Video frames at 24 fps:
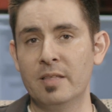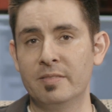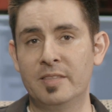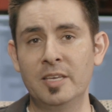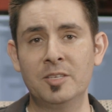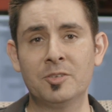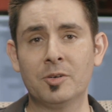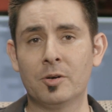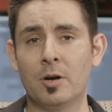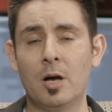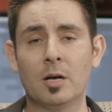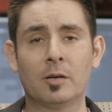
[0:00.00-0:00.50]

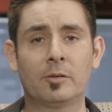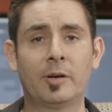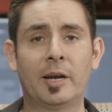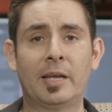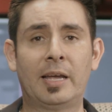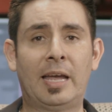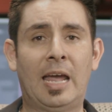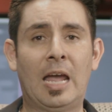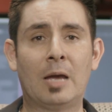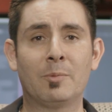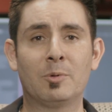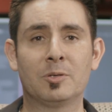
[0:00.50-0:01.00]
These are all
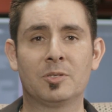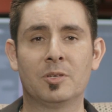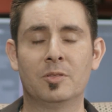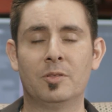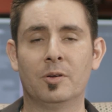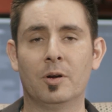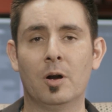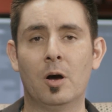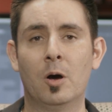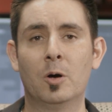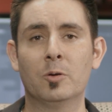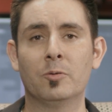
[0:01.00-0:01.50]
great cameras in
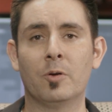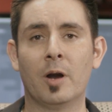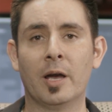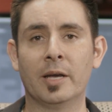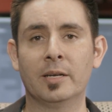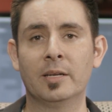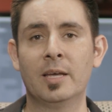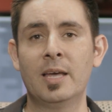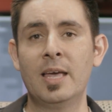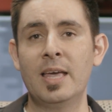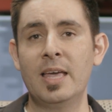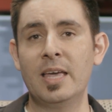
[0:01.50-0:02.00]
their own
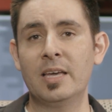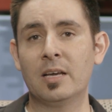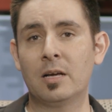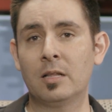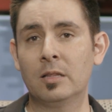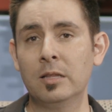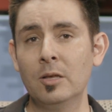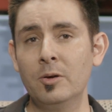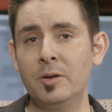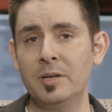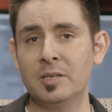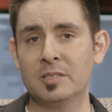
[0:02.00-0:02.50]
right,
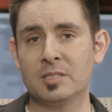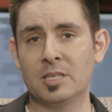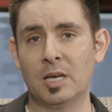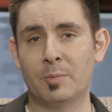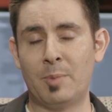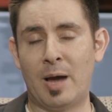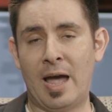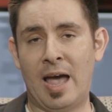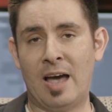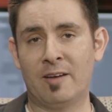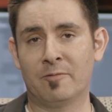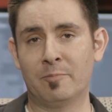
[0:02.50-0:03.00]
including
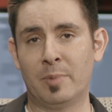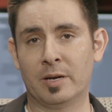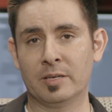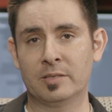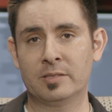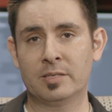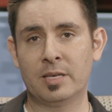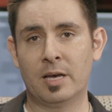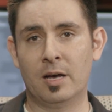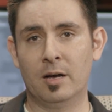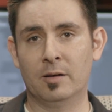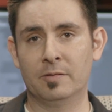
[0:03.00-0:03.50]
some I have
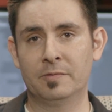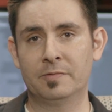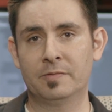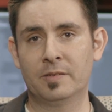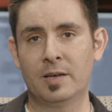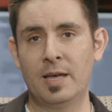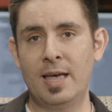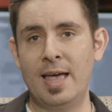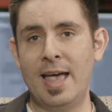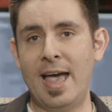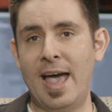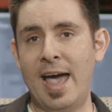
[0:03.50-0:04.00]
myself.
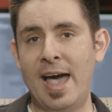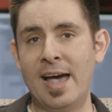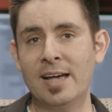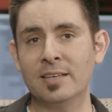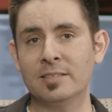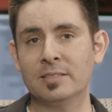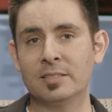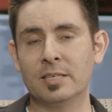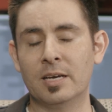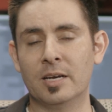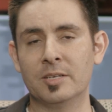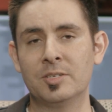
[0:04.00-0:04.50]

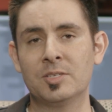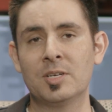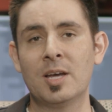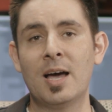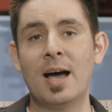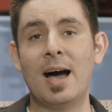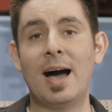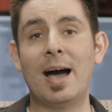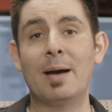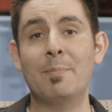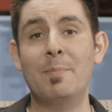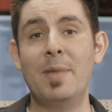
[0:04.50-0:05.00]
As such,
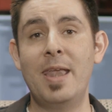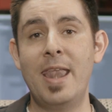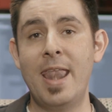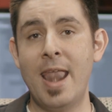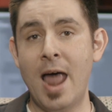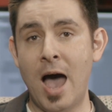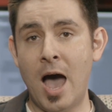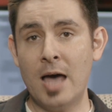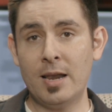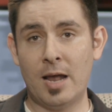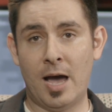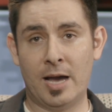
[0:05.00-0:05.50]
I'm
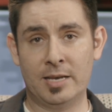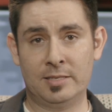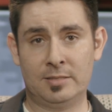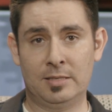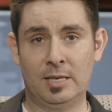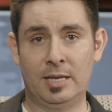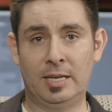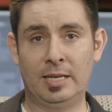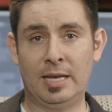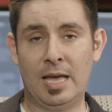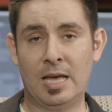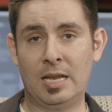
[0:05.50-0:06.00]
not
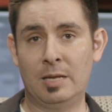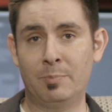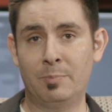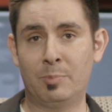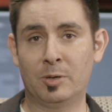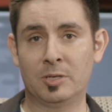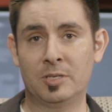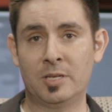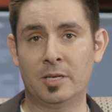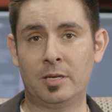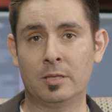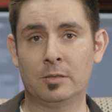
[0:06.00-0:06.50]
isolating any
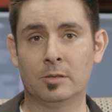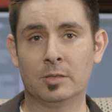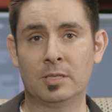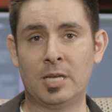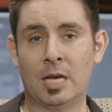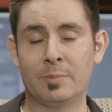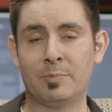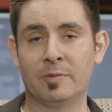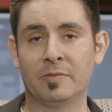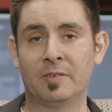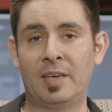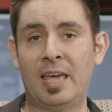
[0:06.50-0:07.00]
particular
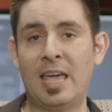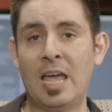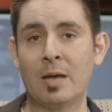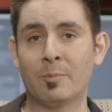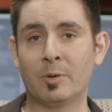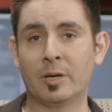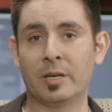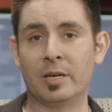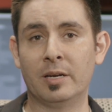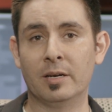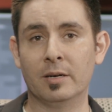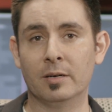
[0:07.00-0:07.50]
type of
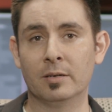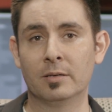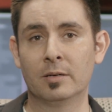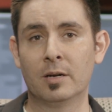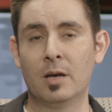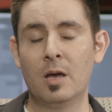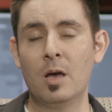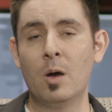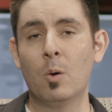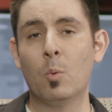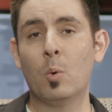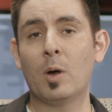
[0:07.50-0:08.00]
camera here.
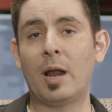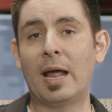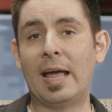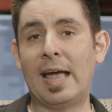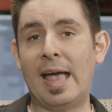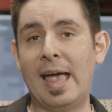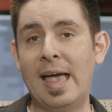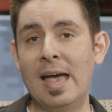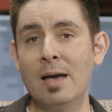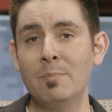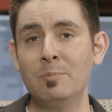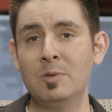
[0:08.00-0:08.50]
What I
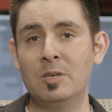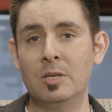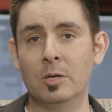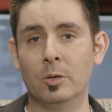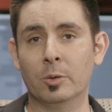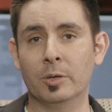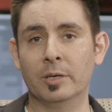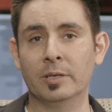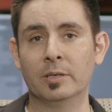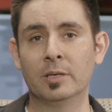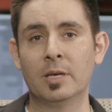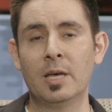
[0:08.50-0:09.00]
am
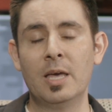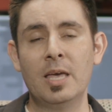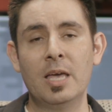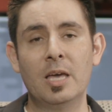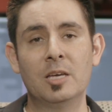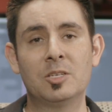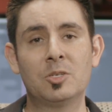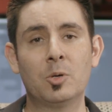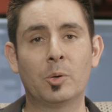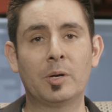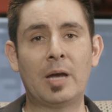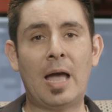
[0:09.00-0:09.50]
doing
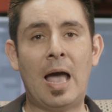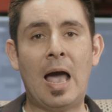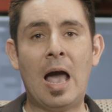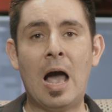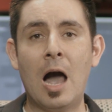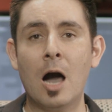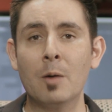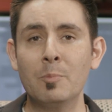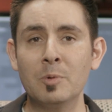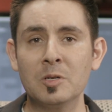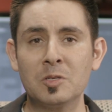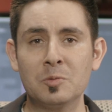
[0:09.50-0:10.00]
is showing
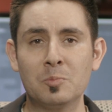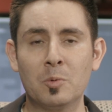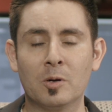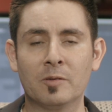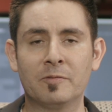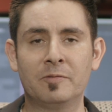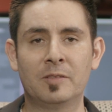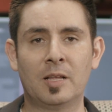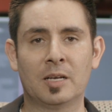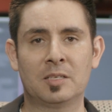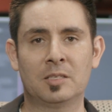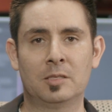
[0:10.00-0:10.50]
how much more
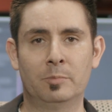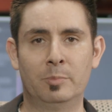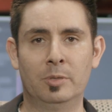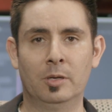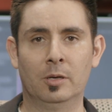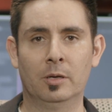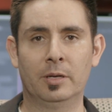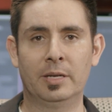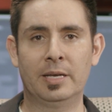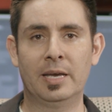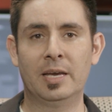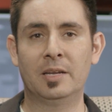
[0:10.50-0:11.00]

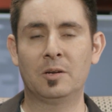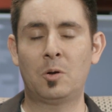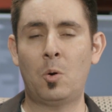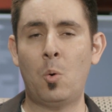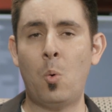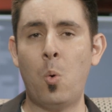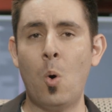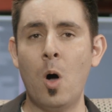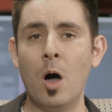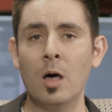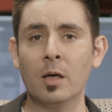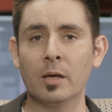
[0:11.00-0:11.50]
flexibility and
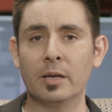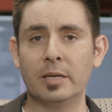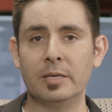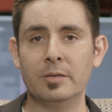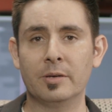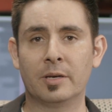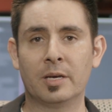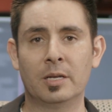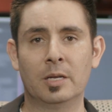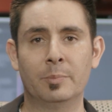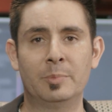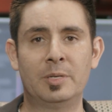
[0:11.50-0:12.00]
quality you
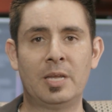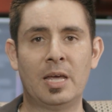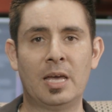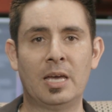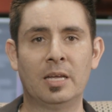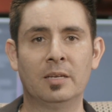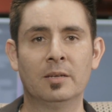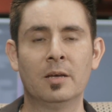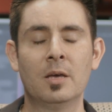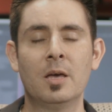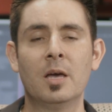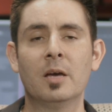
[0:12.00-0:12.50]
can
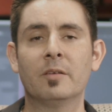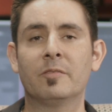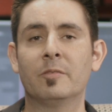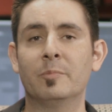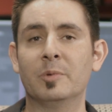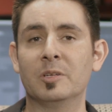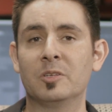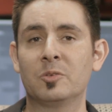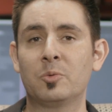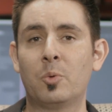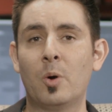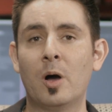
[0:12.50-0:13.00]
obtain from
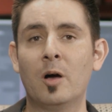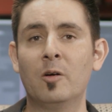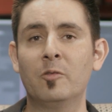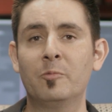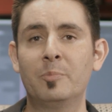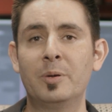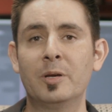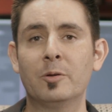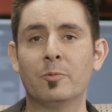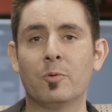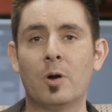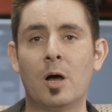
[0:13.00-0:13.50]
a
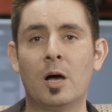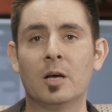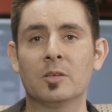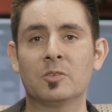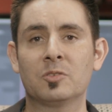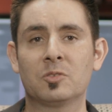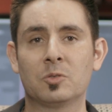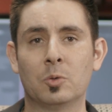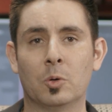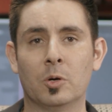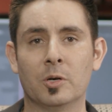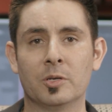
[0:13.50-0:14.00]
12-bit RAW
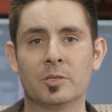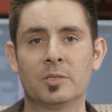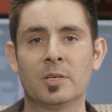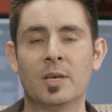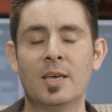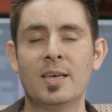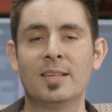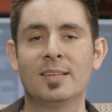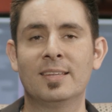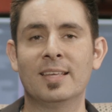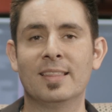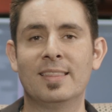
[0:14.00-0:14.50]
source
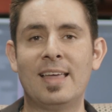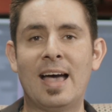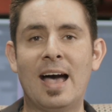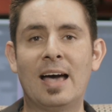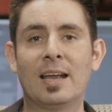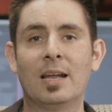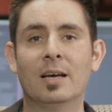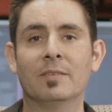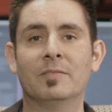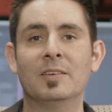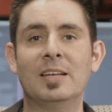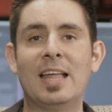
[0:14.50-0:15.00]
to
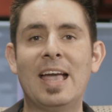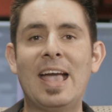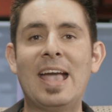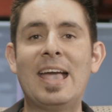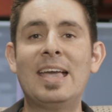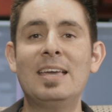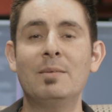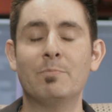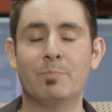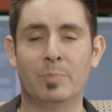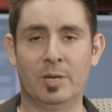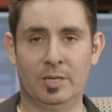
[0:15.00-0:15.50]
that of an
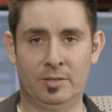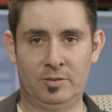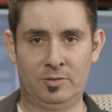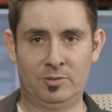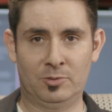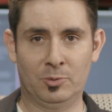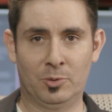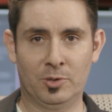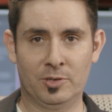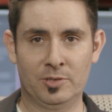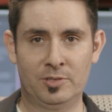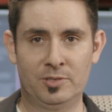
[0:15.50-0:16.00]
8-bit
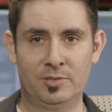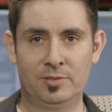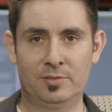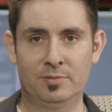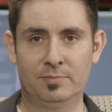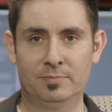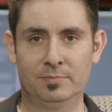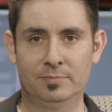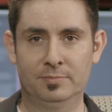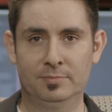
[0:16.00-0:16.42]
source.